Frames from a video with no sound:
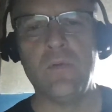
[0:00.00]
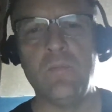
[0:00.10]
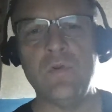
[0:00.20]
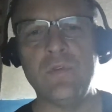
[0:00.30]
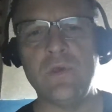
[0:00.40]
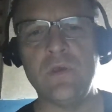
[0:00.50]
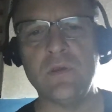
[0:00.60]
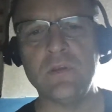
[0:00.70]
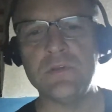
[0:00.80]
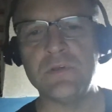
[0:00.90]
With
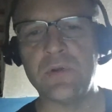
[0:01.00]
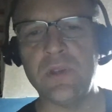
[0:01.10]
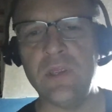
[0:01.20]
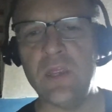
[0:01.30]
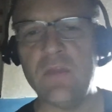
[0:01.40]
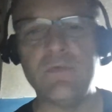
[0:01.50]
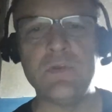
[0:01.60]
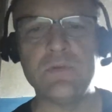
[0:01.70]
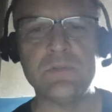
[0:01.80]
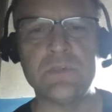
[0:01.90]
a degree,
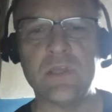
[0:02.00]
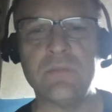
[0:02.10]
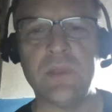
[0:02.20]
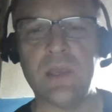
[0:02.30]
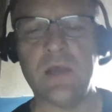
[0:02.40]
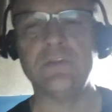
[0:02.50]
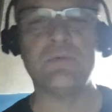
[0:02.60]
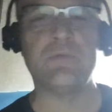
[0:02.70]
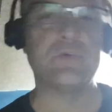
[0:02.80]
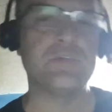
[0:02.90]
individuals can be
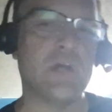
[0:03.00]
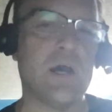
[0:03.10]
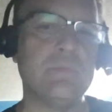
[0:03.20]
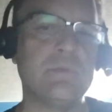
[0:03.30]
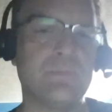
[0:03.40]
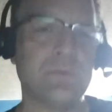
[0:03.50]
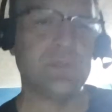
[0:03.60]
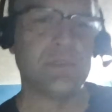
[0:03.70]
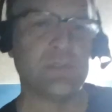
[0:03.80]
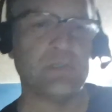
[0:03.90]
eligible for jobs or
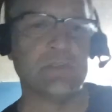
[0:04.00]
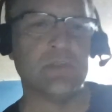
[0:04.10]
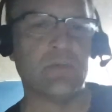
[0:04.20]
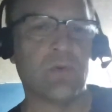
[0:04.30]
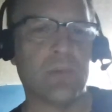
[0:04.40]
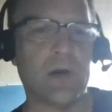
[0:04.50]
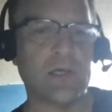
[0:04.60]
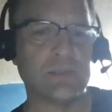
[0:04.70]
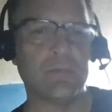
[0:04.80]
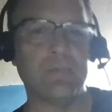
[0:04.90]
positions that weren't
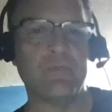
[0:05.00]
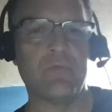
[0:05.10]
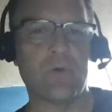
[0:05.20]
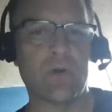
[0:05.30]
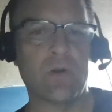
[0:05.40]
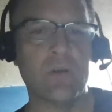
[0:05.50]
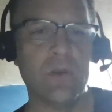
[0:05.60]
possible before.